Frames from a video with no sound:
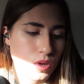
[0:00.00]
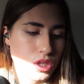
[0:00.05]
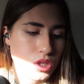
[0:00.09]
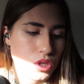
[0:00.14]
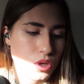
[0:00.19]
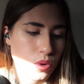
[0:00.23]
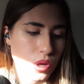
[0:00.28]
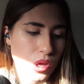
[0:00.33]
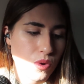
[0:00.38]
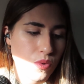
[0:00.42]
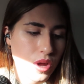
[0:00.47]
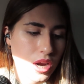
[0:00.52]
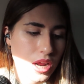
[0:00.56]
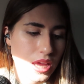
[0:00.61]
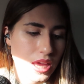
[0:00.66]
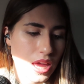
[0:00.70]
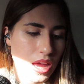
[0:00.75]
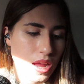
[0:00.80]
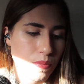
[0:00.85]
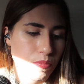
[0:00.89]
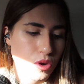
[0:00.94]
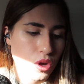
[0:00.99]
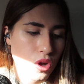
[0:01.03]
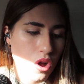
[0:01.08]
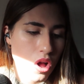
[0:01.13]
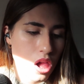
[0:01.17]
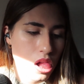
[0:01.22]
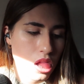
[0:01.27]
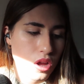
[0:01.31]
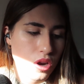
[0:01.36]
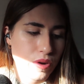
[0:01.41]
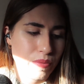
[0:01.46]
was doing what I came to
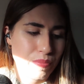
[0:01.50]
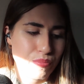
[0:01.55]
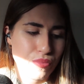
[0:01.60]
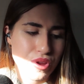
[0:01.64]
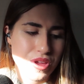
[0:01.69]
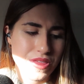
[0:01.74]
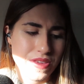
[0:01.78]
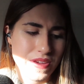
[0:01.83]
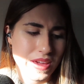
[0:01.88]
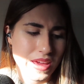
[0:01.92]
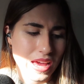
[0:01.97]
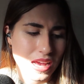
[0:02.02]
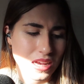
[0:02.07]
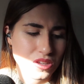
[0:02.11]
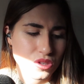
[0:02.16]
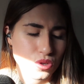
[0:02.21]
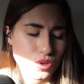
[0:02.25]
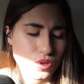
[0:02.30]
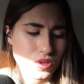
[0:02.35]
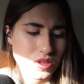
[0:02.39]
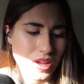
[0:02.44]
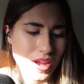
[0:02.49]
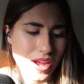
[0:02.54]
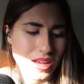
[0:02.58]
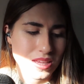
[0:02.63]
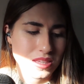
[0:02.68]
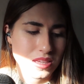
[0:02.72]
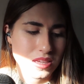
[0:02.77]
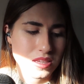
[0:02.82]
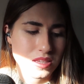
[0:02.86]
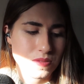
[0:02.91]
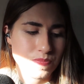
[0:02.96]
call her breathing
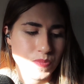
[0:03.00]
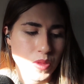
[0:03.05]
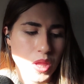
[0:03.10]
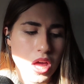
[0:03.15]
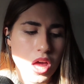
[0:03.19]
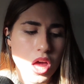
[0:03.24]
exercises.